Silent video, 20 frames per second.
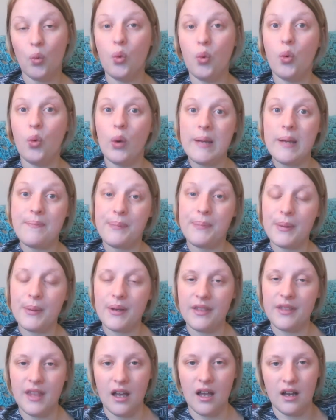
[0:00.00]
whip
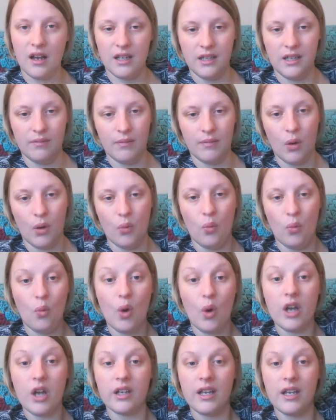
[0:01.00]
that I am
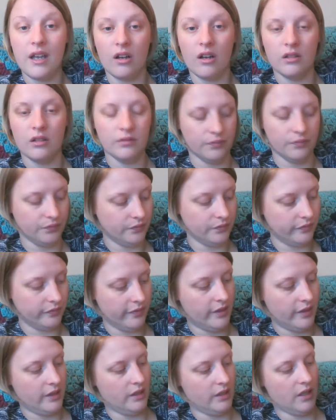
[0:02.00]
working on,
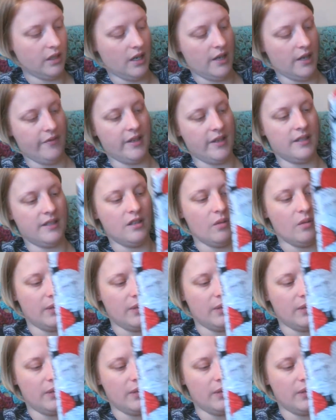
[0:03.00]
and that has not